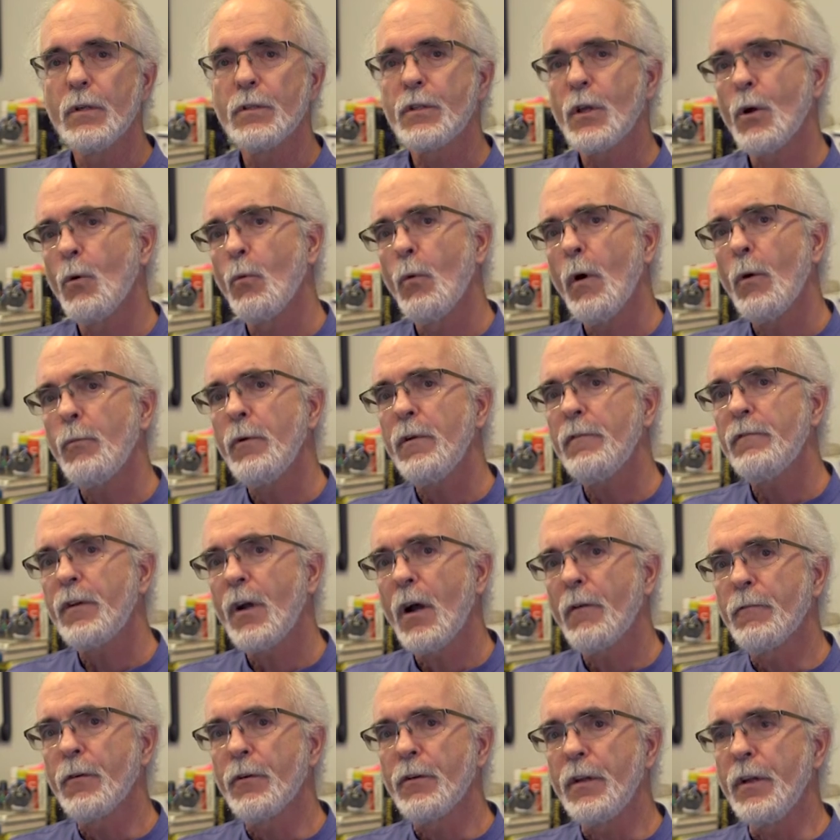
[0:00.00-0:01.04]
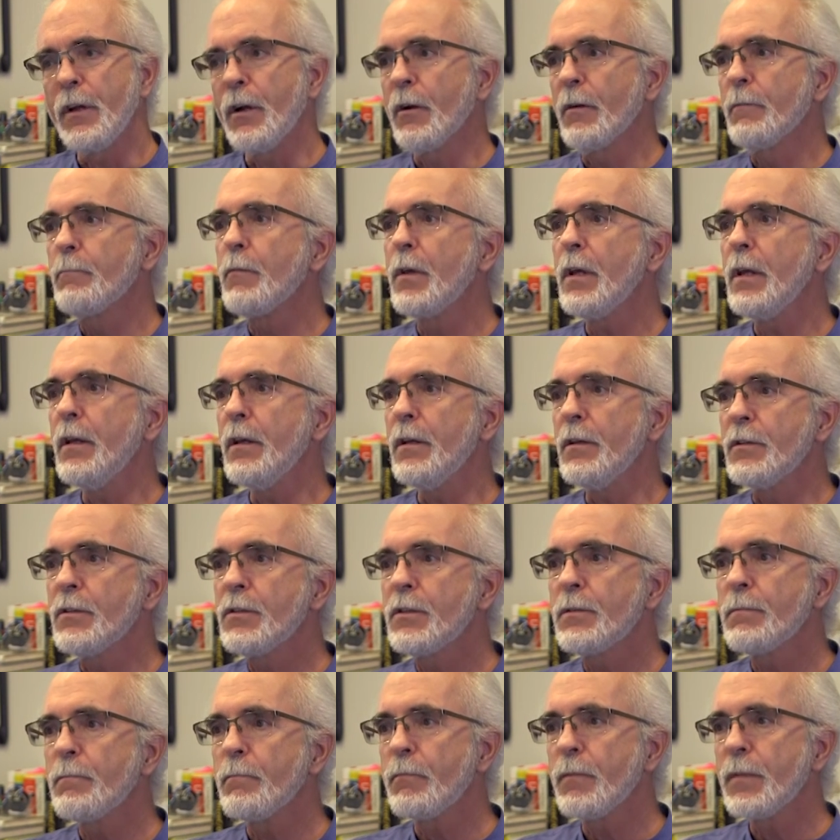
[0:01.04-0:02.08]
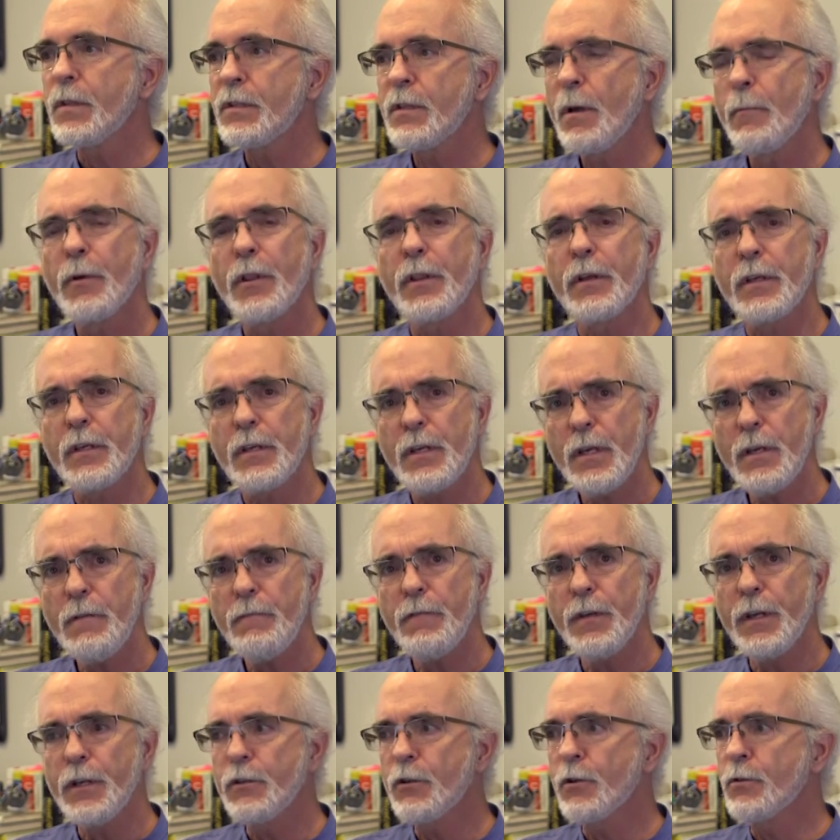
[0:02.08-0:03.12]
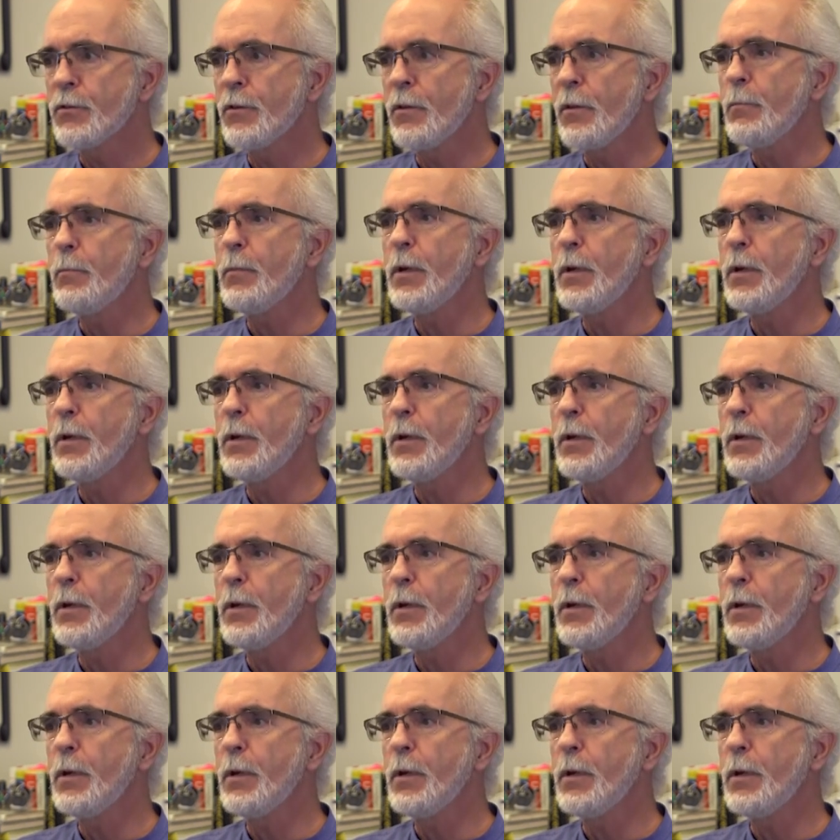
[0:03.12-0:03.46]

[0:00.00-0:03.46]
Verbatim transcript: So what we've covered here is some of the key features of the